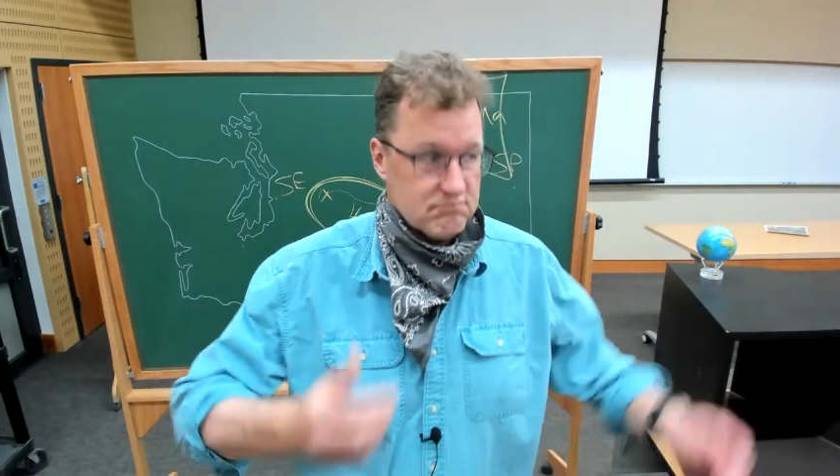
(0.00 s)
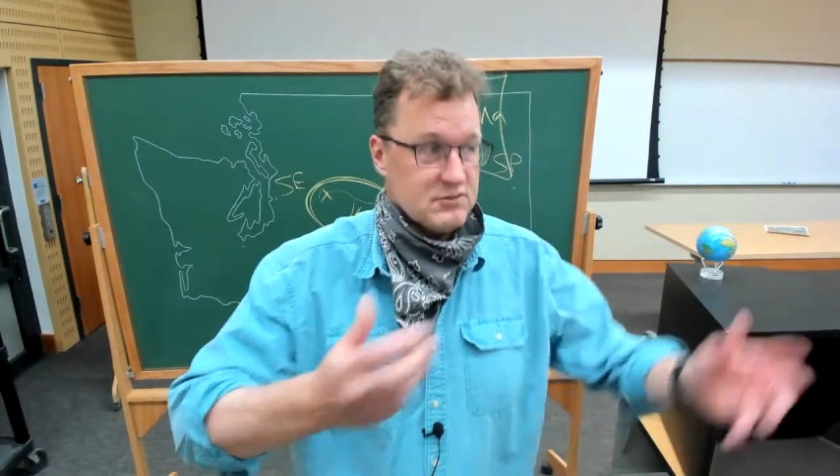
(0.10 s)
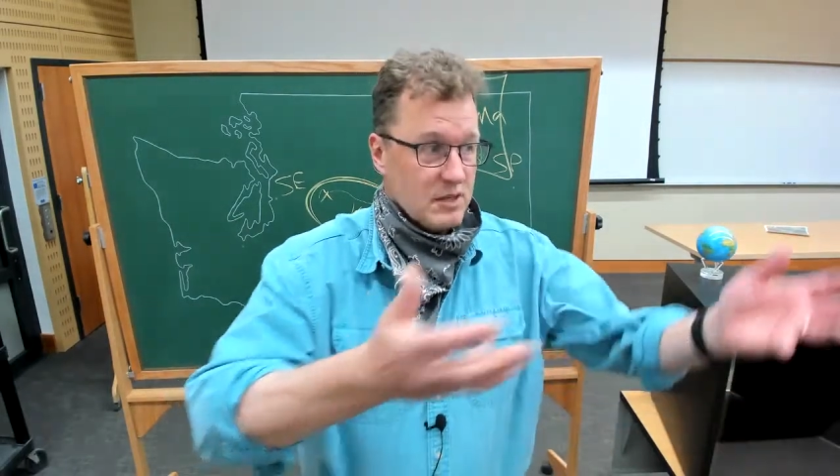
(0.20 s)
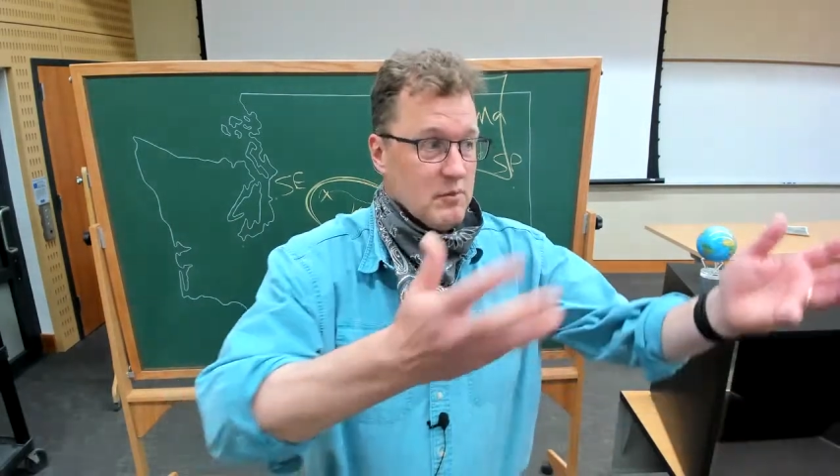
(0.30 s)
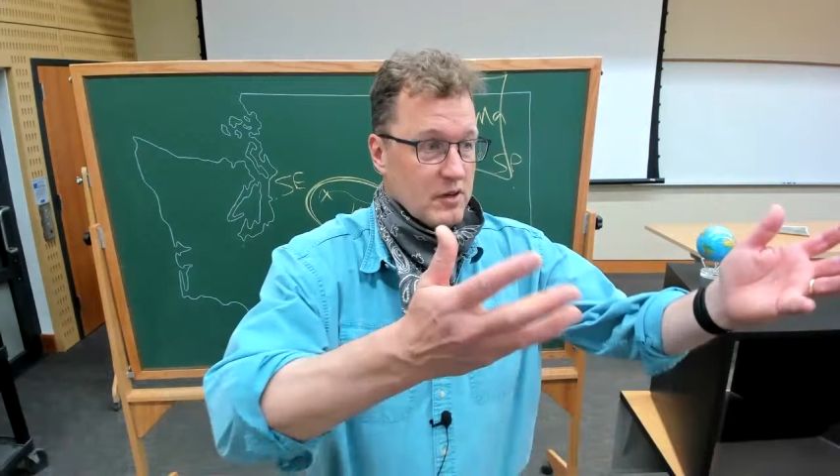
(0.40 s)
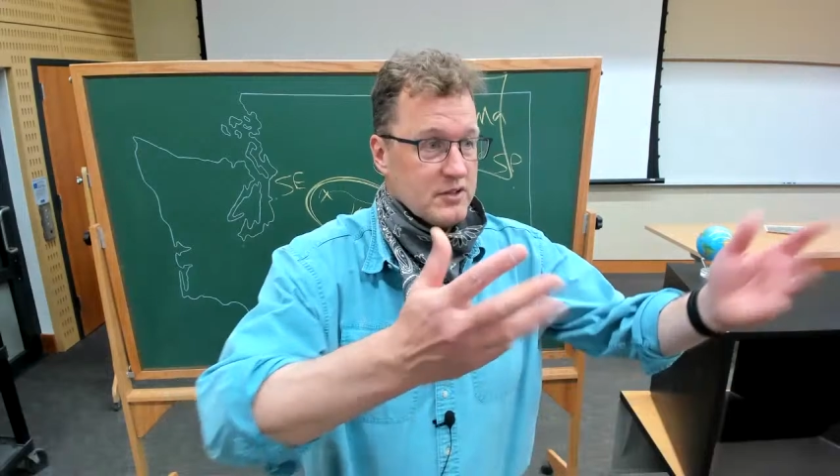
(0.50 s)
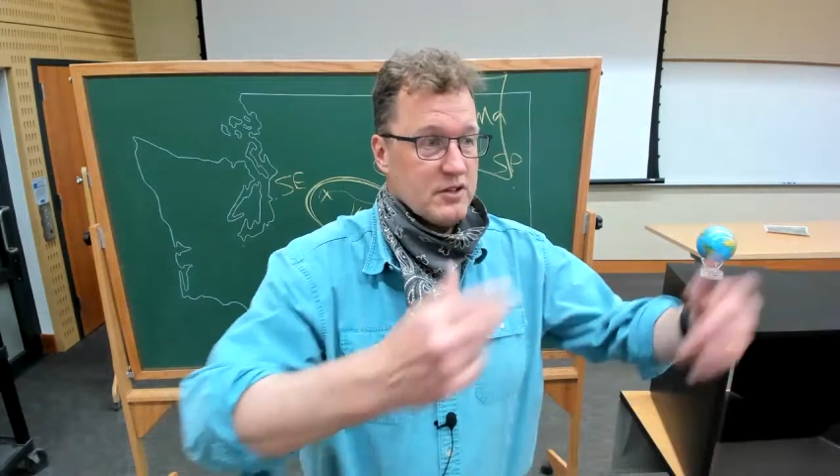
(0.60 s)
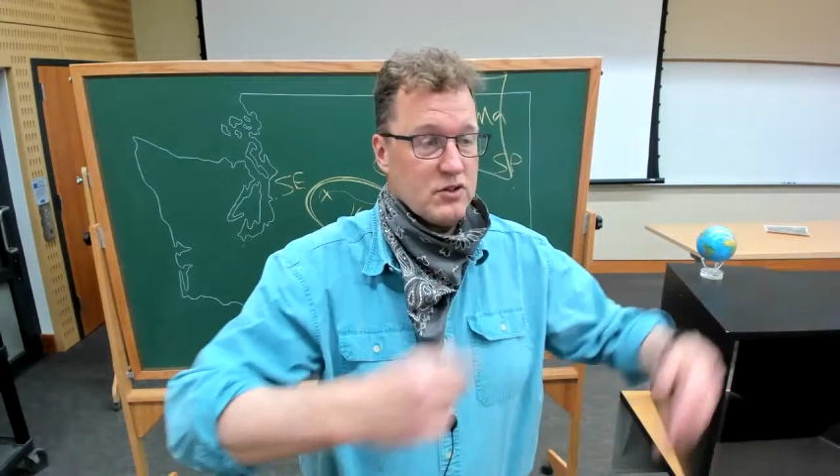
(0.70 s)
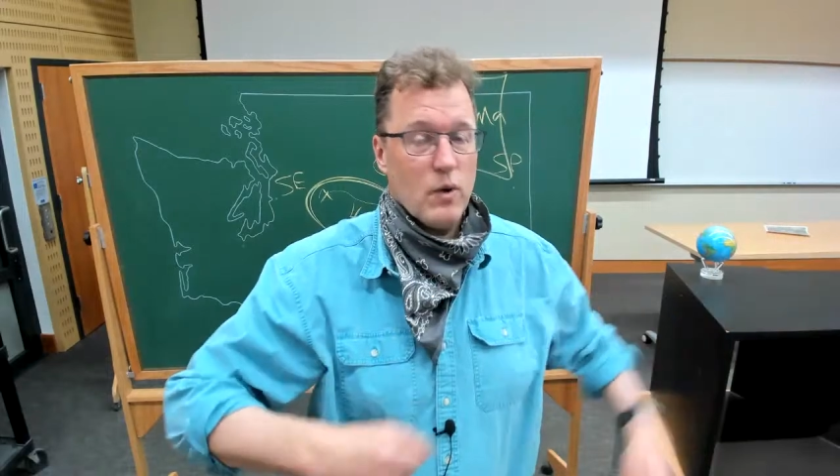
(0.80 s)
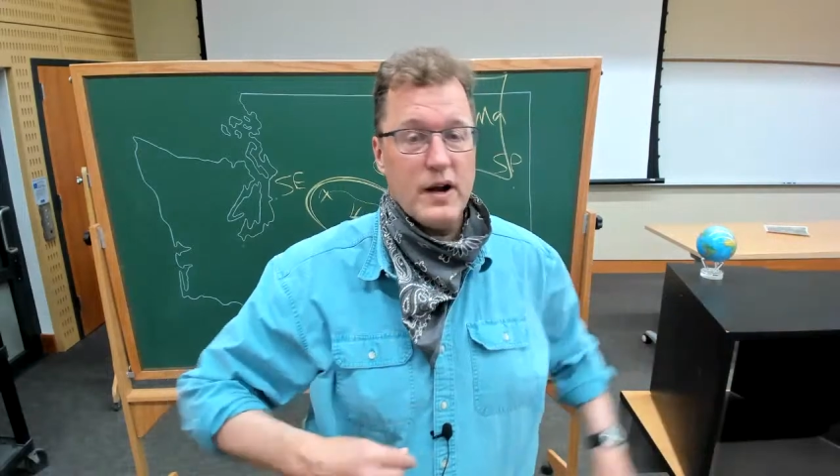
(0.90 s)
similar
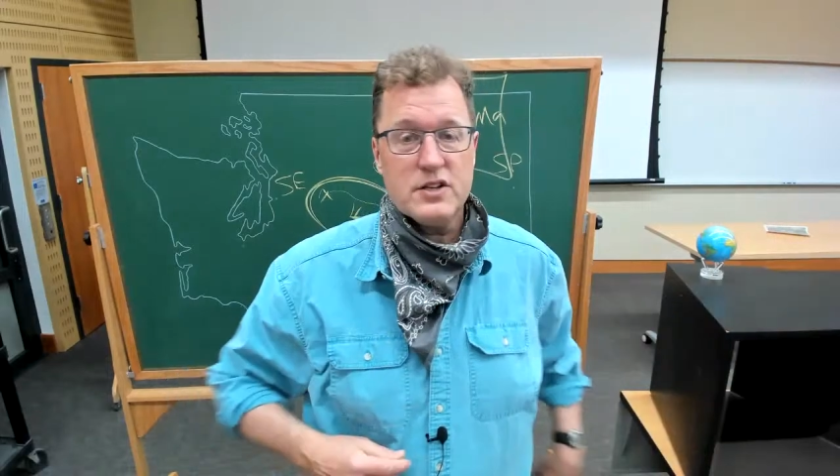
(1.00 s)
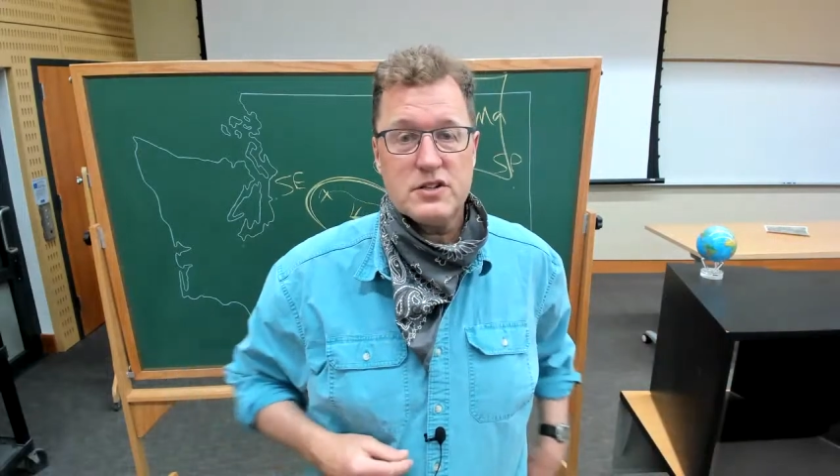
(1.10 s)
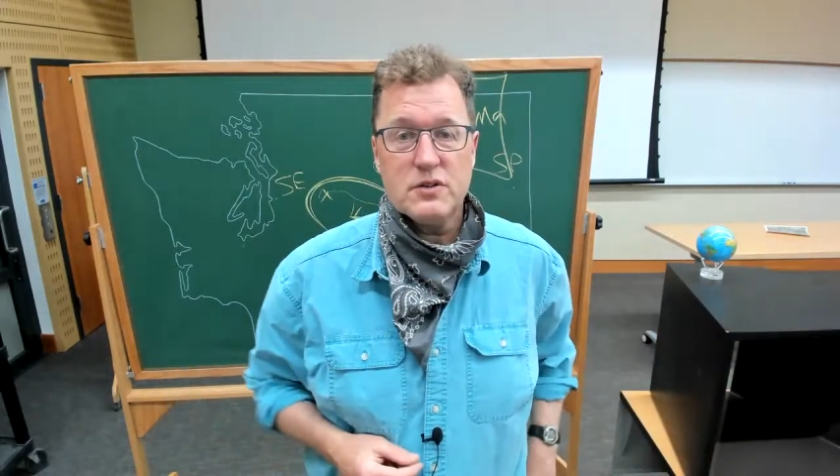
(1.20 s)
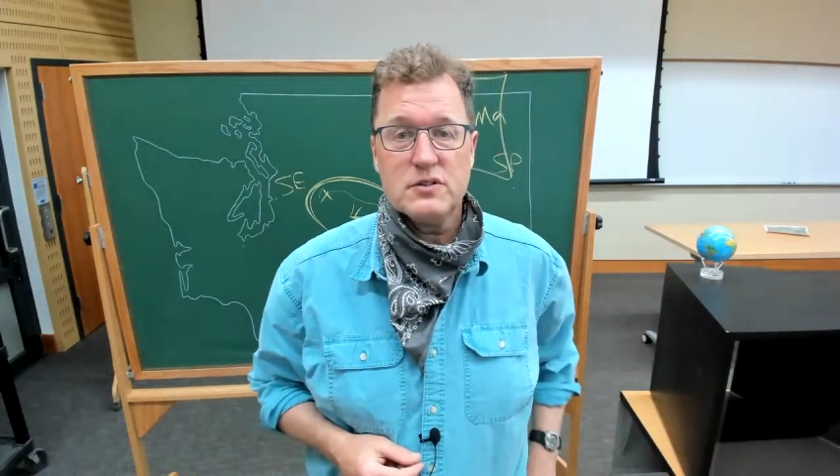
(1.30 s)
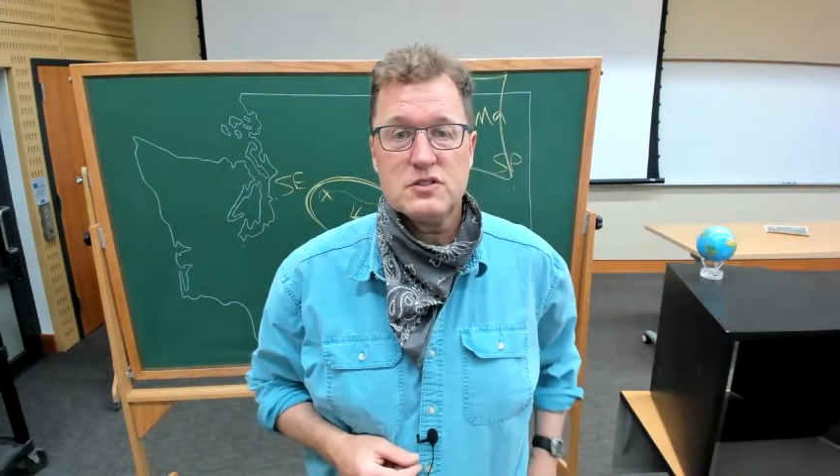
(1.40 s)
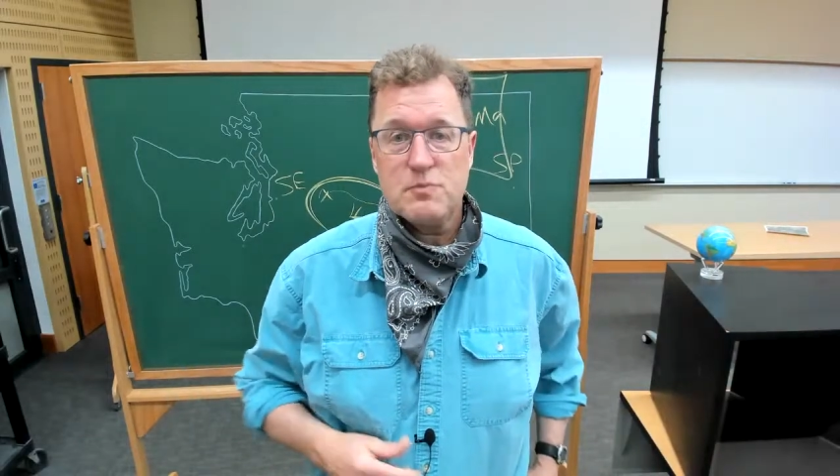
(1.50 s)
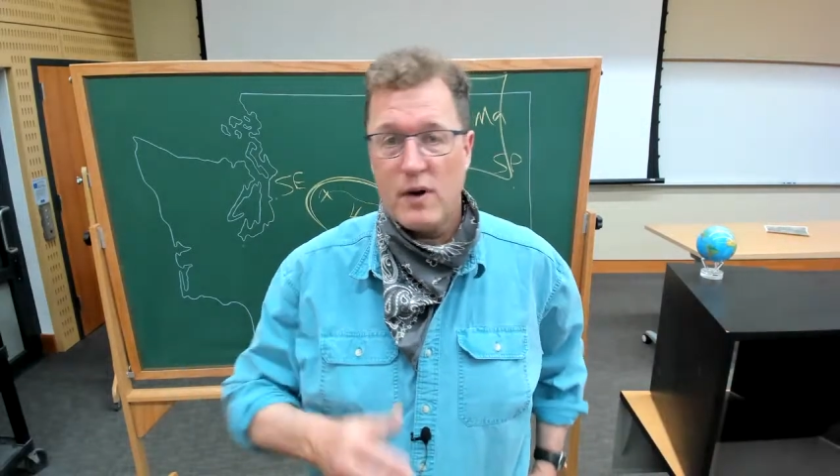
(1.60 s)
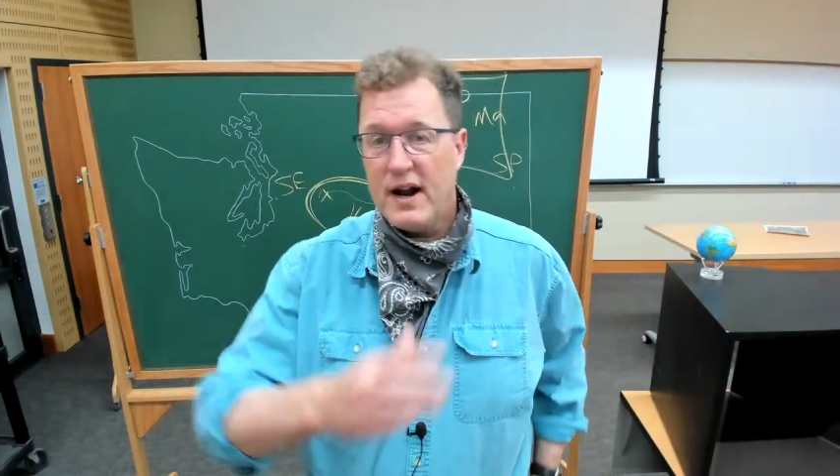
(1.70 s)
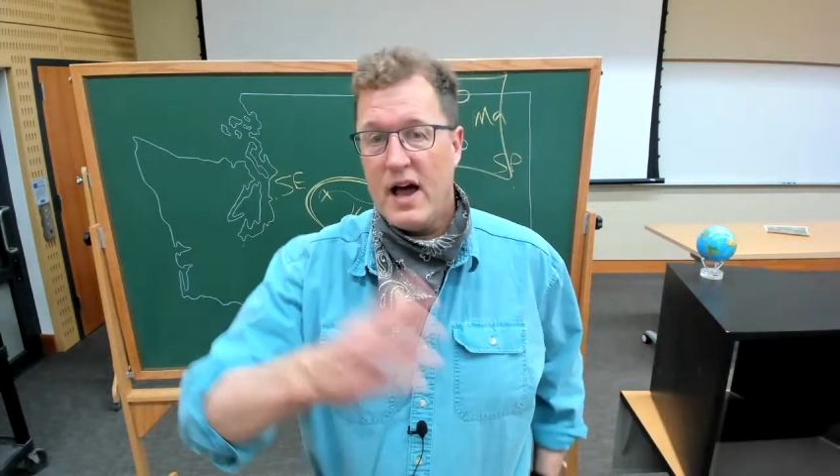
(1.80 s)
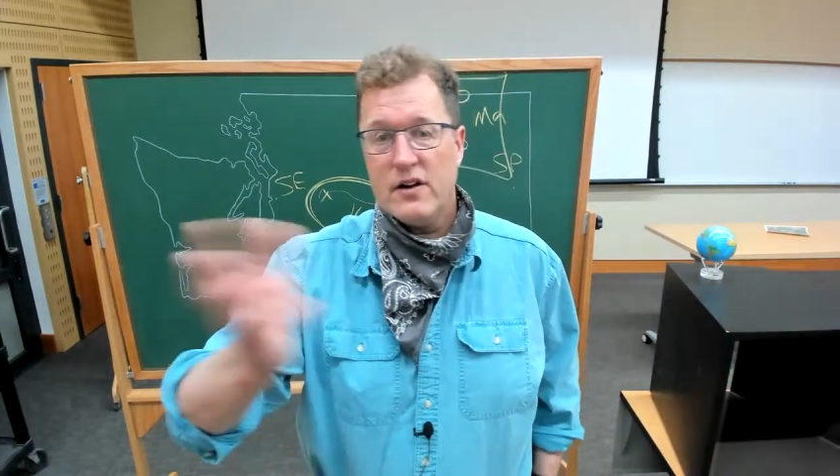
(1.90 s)
to 20 students
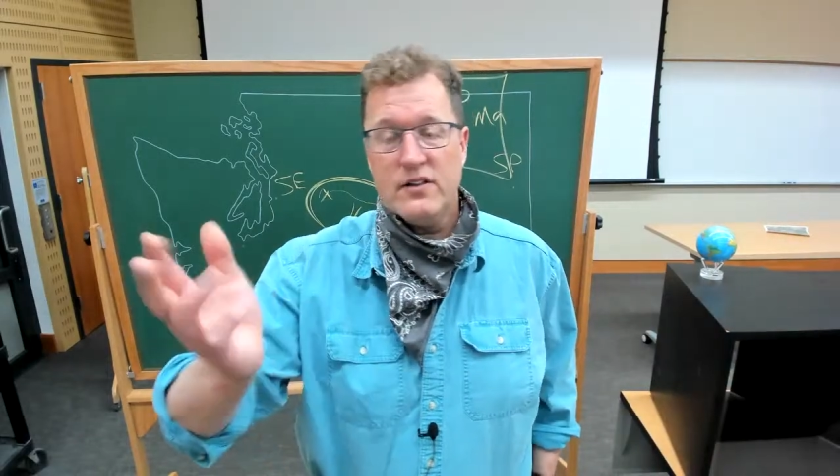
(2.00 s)
spread out